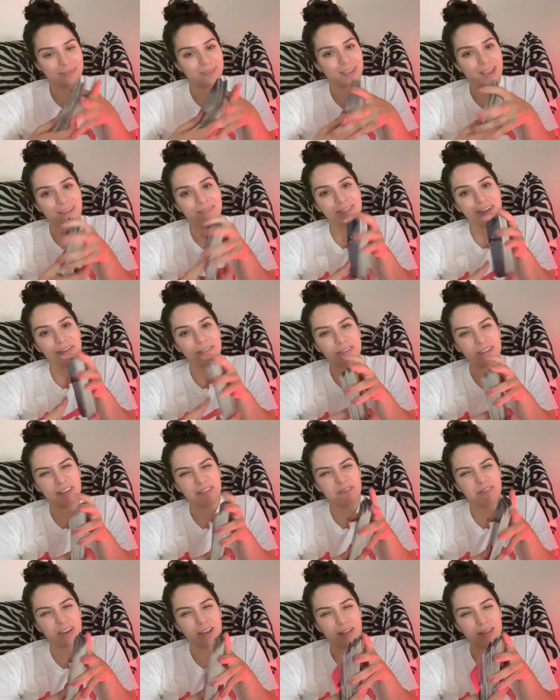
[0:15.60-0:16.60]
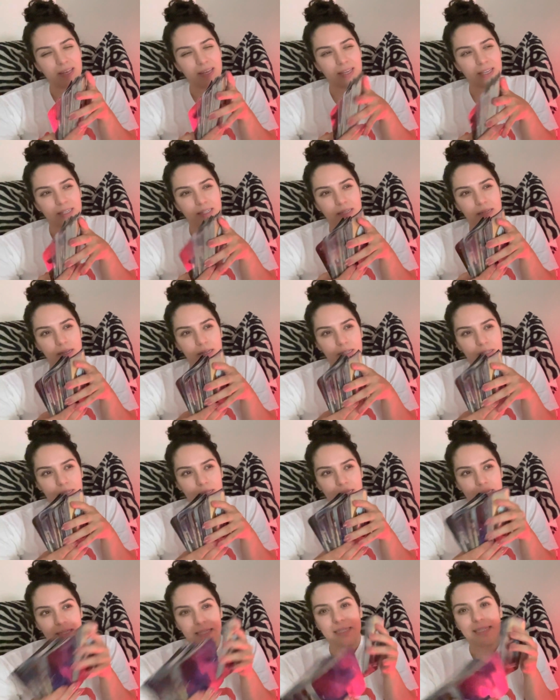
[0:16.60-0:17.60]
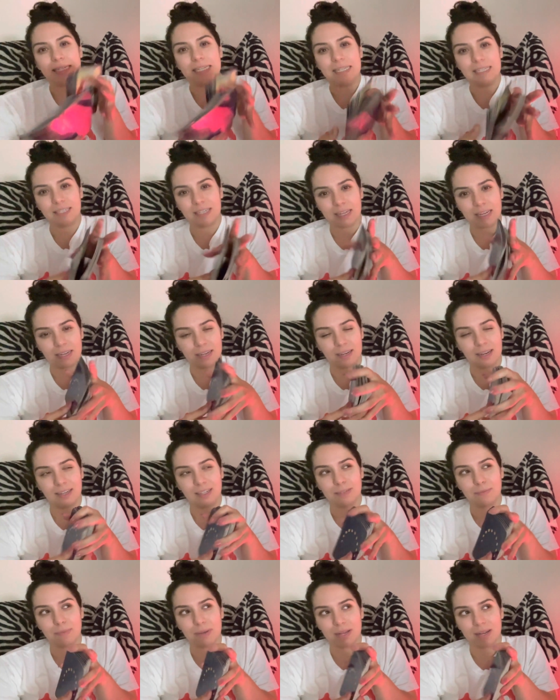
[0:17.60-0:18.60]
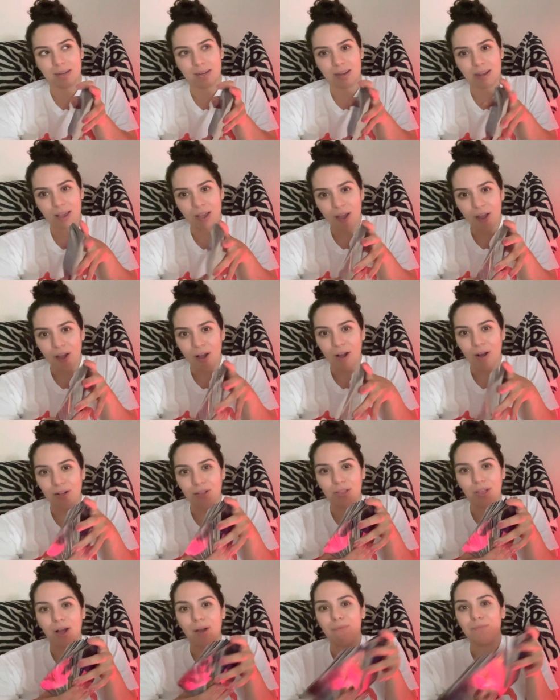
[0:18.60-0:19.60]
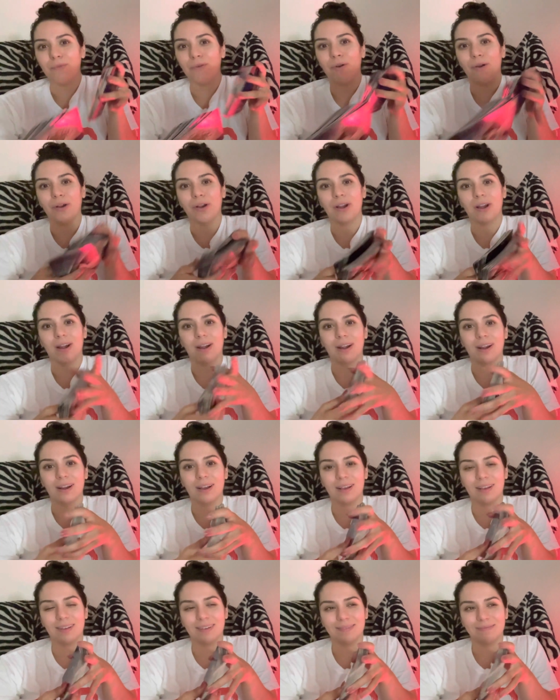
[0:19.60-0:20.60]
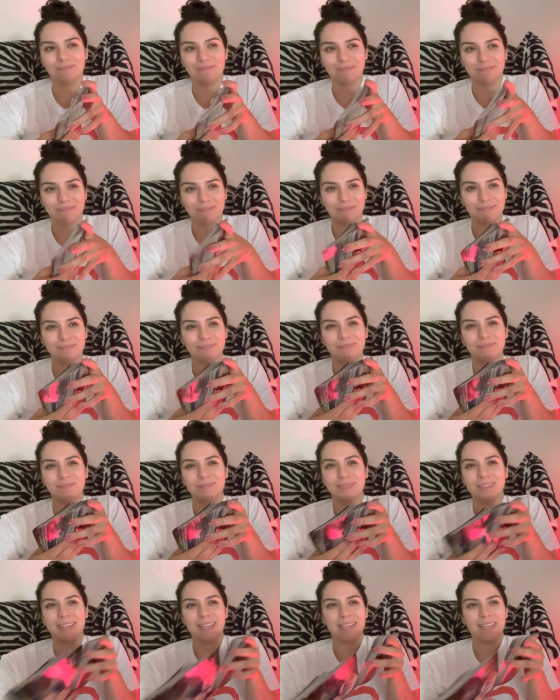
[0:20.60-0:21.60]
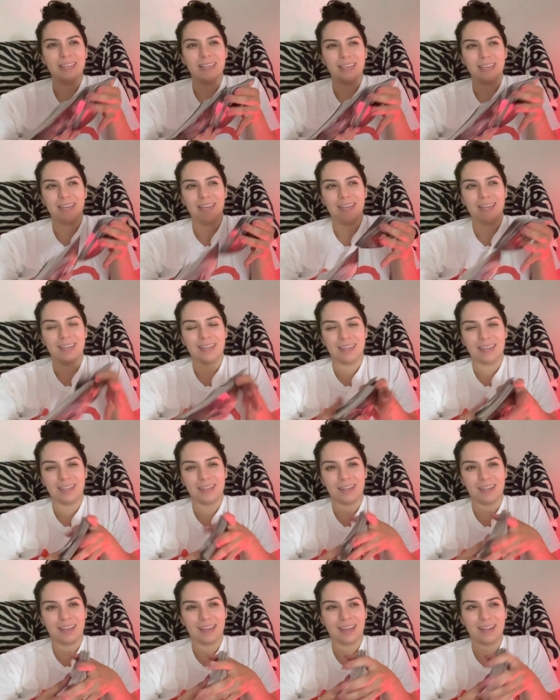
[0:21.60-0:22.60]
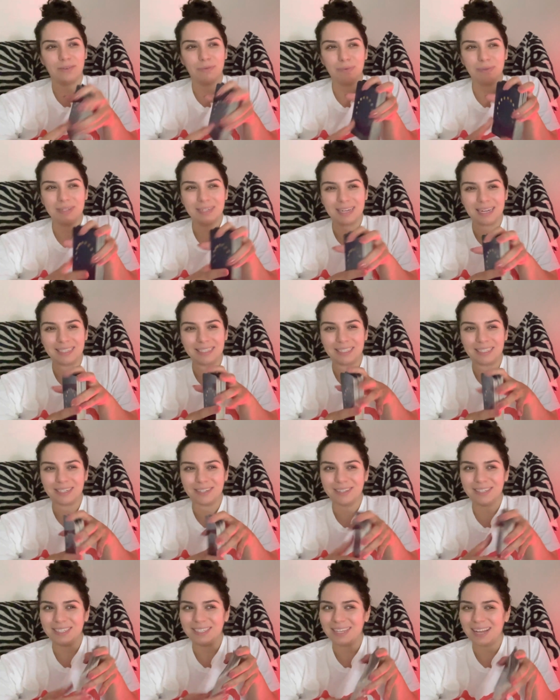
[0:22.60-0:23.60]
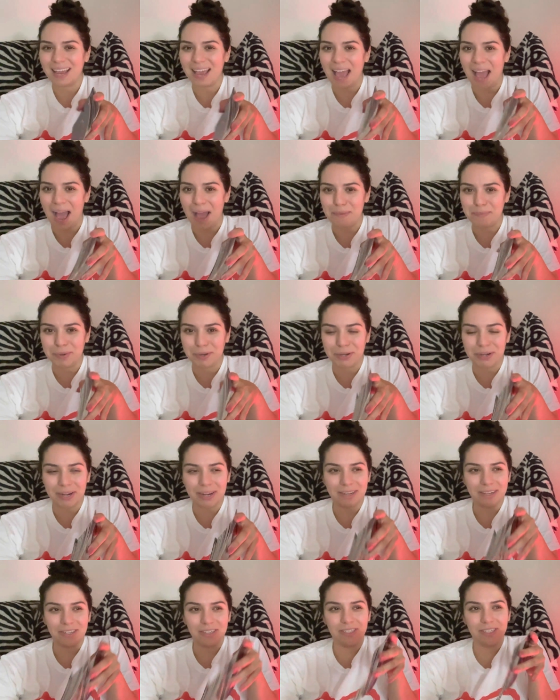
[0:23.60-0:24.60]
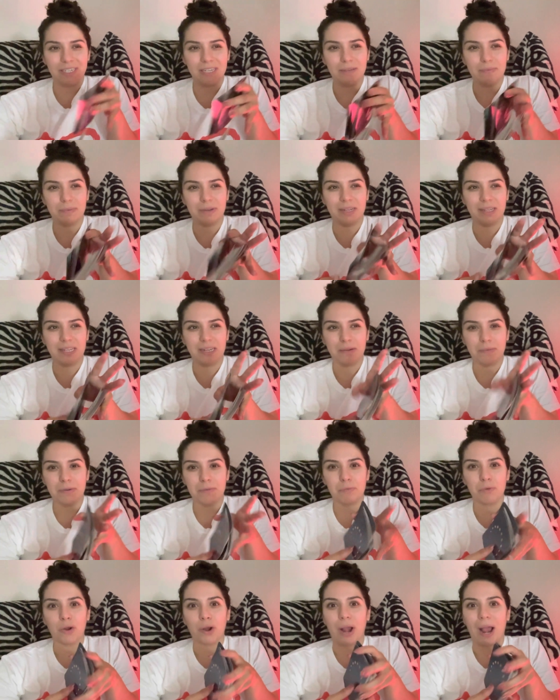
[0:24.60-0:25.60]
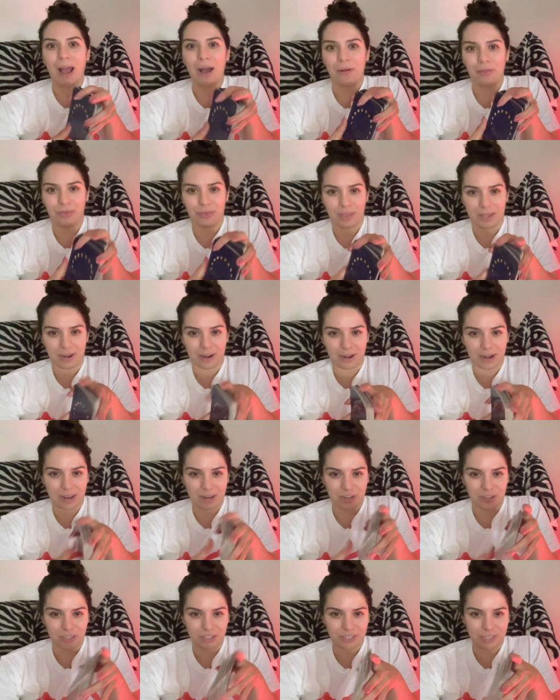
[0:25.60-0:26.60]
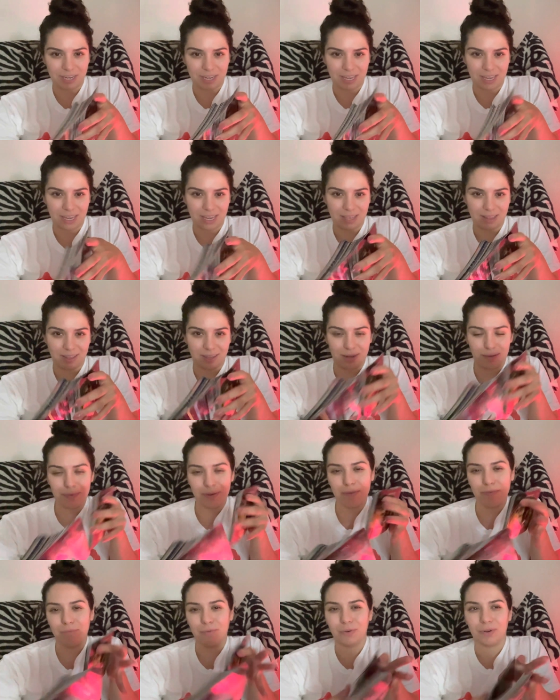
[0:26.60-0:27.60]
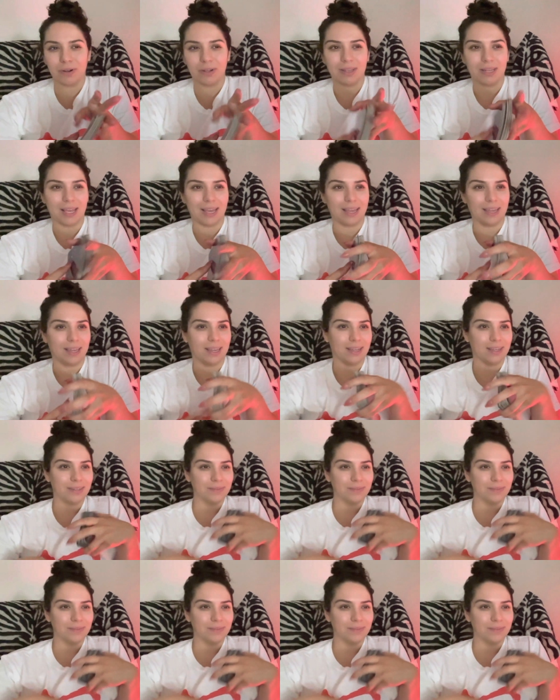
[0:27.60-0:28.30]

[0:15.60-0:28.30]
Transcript: I've definitely felt like the season has been a lot more, I don't want to necessarily say happier energy, but a little bit more out there energy, a little bit more like